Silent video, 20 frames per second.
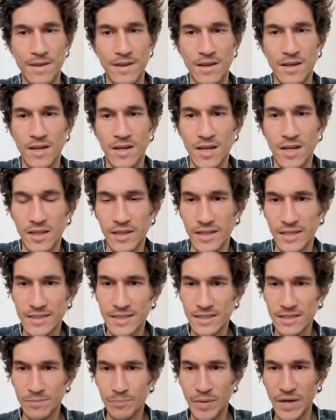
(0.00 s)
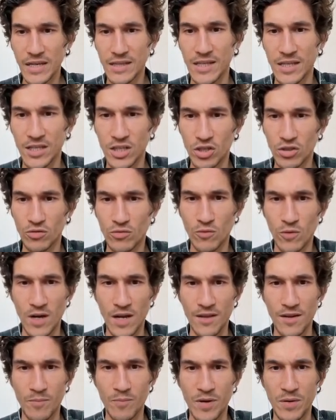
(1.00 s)
Let's pay attention to
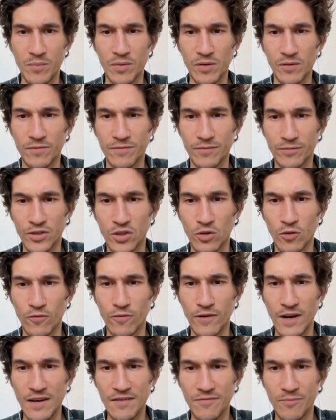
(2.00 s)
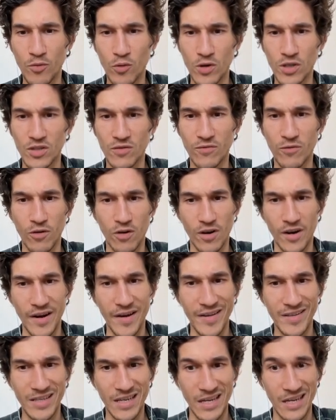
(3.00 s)
other people. So 5 points for
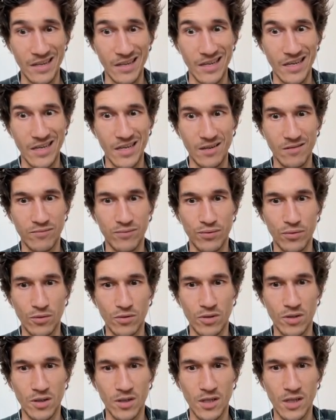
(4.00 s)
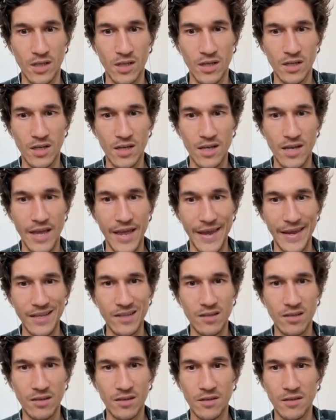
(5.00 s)
red, and then
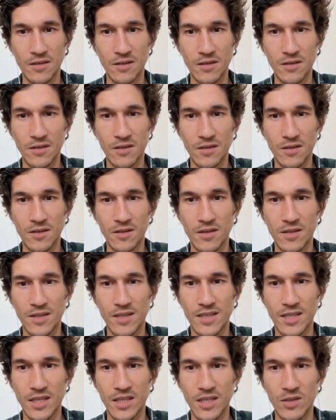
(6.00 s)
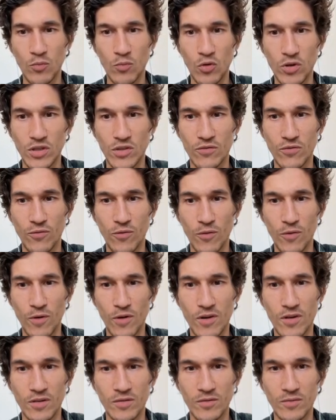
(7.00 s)
8, 6 points
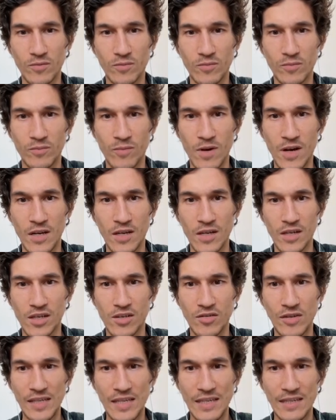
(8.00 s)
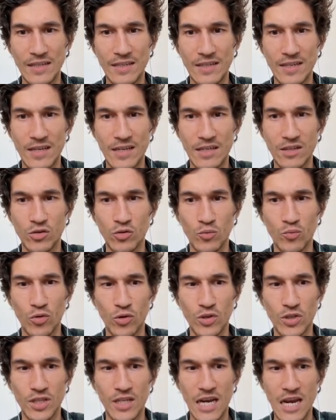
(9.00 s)
for green. 2
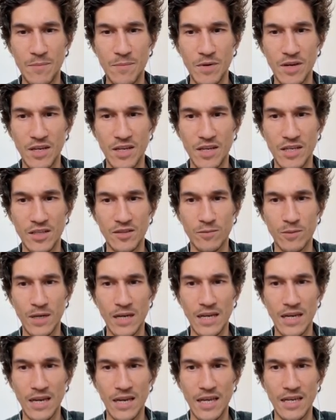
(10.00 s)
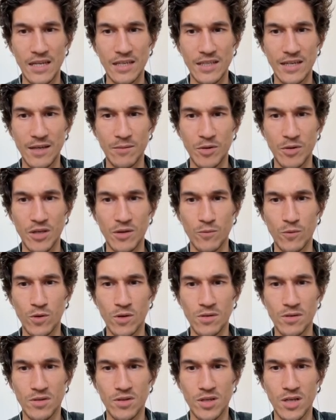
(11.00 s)
points coming his way anytime he
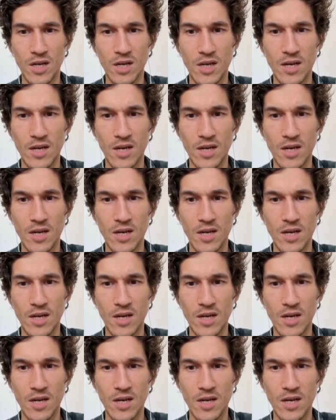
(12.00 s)
wants.